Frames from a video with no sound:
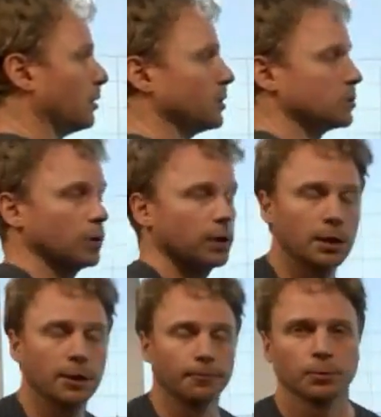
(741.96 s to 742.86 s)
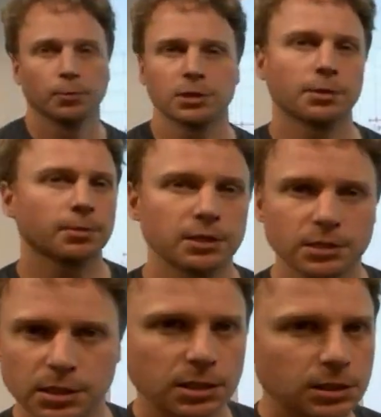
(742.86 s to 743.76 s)
way, but some
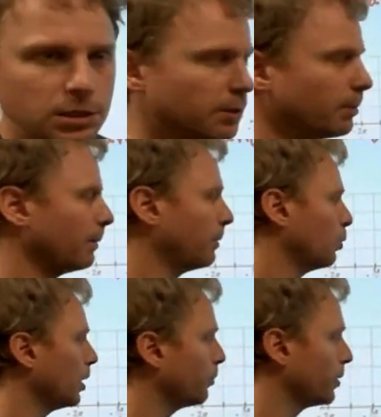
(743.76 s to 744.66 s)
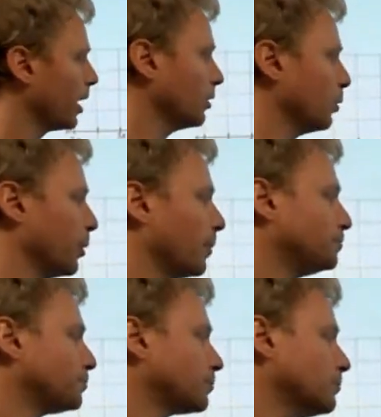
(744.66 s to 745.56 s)
consistency maybe will help you out a little bit.
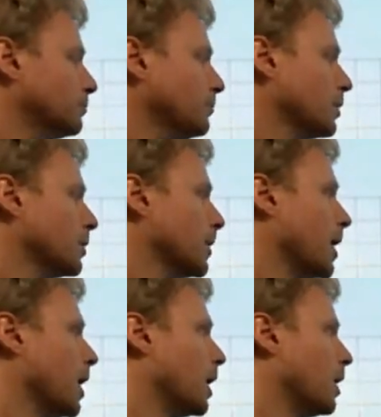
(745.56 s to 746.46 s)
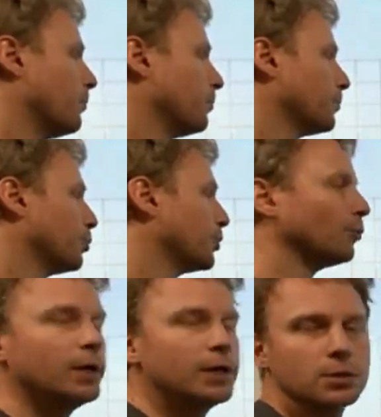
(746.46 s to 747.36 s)
But the
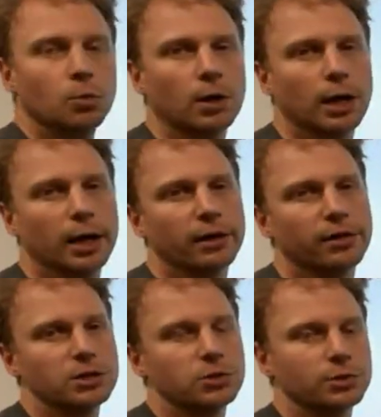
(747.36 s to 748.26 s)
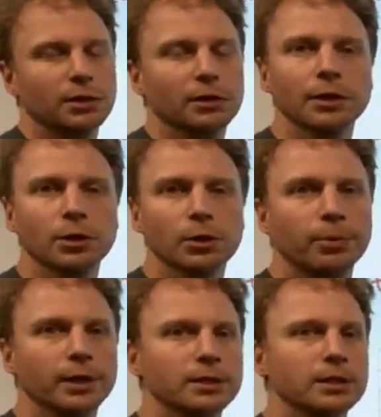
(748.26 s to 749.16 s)
reason why this one's a little
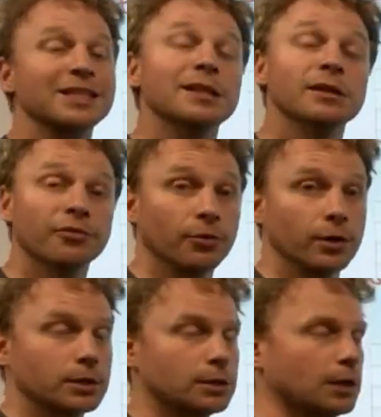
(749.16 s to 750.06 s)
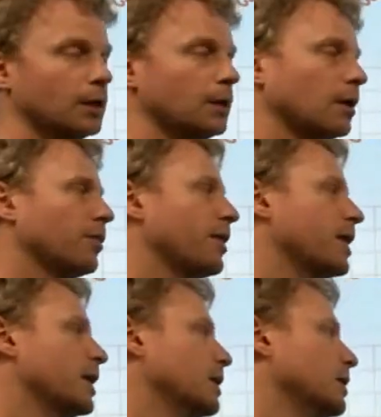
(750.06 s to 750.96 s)
bit different than
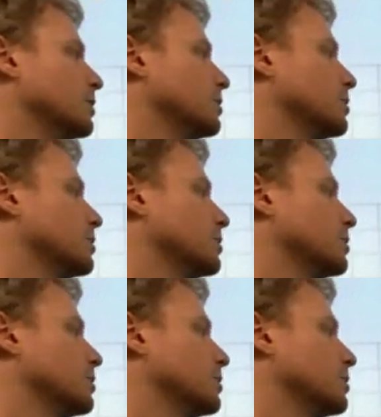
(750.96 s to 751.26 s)
it is